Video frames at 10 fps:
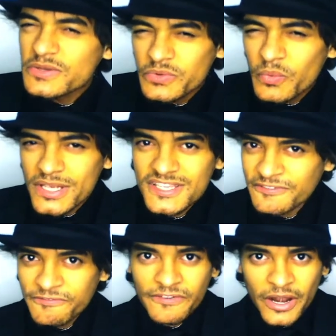was a
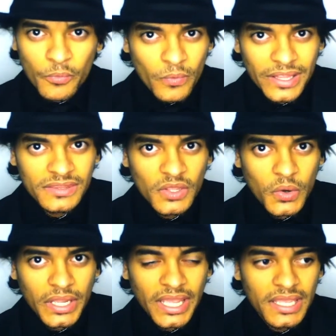fair win,
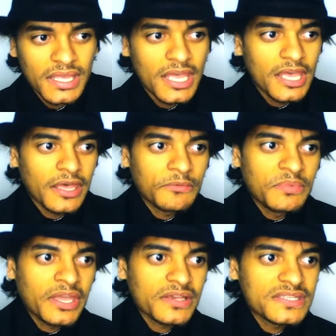okay?
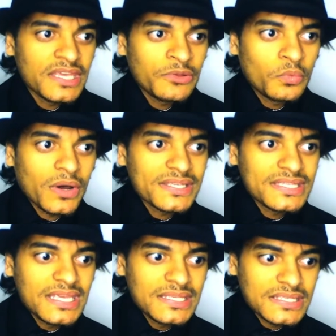Because it was
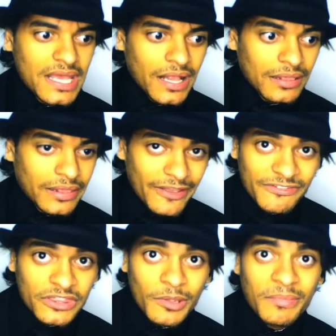his 11th
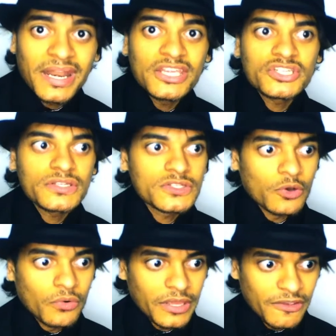nomination,
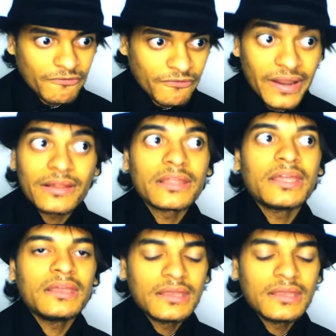so he finally